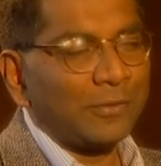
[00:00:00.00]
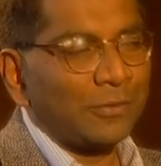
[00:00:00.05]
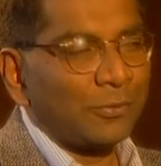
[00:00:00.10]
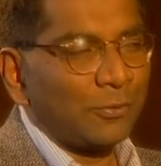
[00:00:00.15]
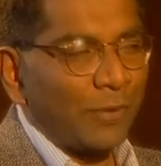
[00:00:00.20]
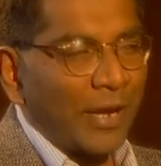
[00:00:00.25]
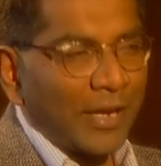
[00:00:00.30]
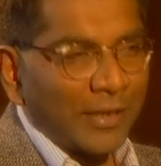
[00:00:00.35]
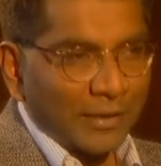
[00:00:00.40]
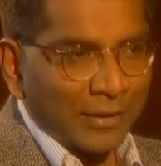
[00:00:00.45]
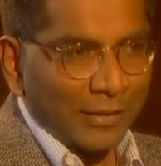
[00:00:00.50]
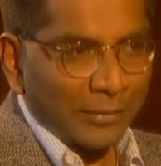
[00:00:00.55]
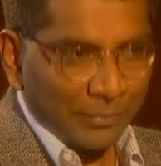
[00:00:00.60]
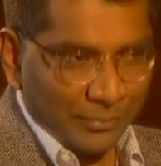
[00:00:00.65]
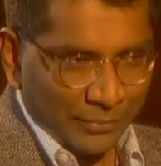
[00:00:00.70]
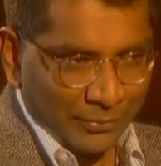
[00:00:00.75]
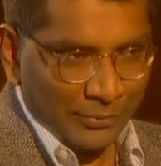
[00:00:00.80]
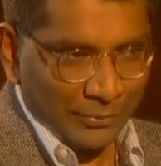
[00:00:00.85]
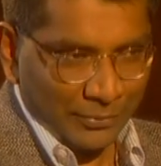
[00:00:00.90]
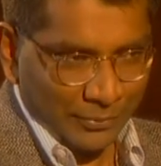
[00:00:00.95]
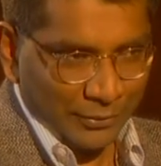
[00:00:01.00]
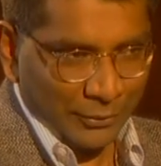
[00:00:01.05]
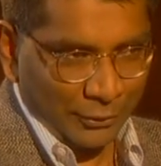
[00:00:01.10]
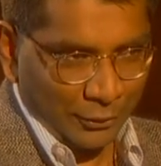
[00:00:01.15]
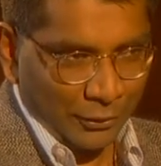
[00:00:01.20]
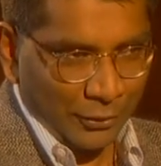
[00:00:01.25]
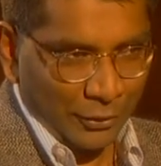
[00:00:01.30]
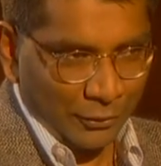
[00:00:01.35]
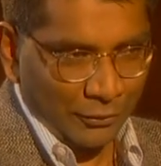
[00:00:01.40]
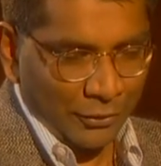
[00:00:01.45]
write a, you
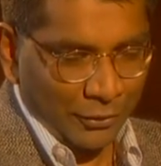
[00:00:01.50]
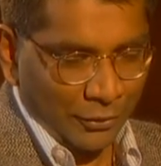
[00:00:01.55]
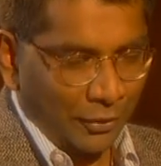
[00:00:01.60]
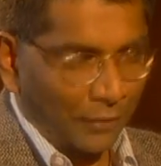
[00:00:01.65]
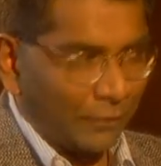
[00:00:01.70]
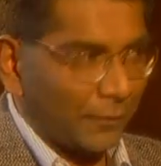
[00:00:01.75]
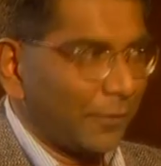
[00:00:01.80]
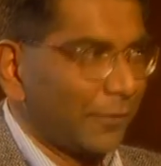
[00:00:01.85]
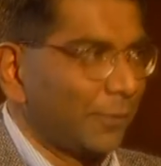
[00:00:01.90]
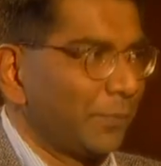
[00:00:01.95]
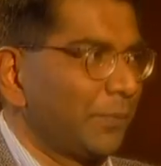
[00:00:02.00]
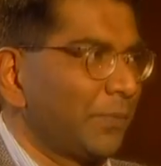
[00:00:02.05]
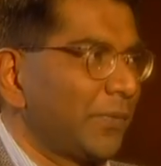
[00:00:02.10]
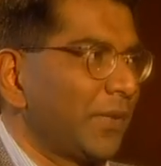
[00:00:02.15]
know, literary novel